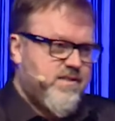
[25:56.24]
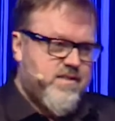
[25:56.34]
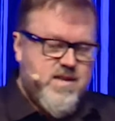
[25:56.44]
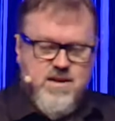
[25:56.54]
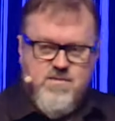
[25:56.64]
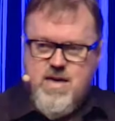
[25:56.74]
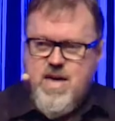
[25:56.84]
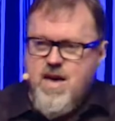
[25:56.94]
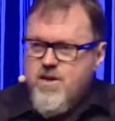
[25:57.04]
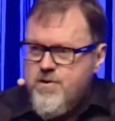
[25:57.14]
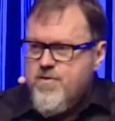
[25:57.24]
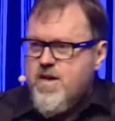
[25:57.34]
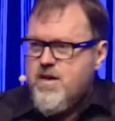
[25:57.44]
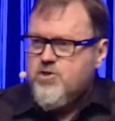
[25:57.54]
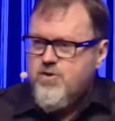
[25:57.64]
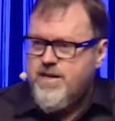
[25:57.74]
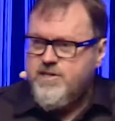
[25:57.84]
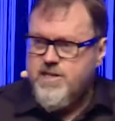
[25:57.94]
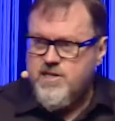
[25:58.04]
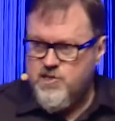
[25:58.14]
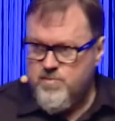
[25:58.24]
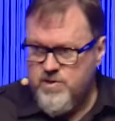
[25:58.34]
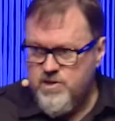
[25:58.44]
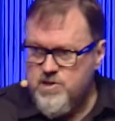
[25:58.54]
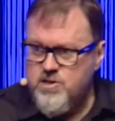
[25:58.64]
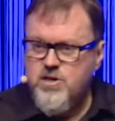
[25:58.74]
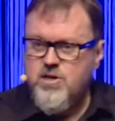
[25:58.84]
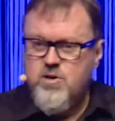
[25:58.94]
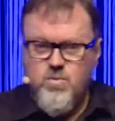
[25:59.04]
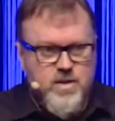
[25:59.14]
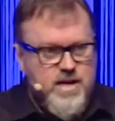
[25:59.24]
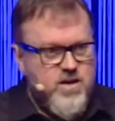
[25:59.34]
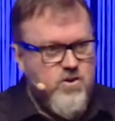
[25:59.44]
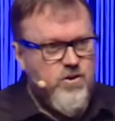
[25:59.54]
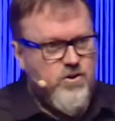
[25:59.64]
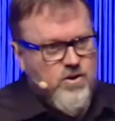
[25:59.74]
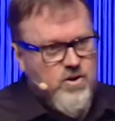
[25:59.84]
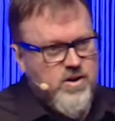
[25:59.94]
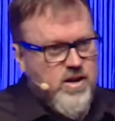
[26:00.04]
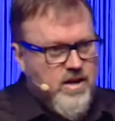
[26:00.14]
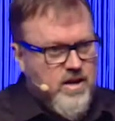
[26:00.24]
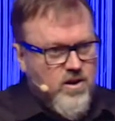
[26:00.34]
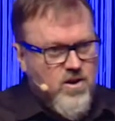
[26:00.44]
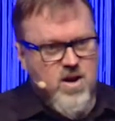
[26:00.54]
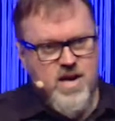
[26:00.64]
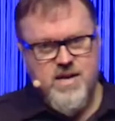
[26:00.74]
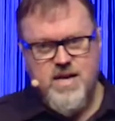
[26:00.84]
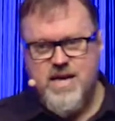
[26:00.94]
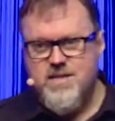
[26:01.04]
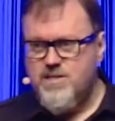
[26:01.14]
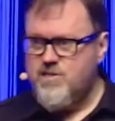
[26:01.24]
Now, how do they attract customers? Well, they got online and did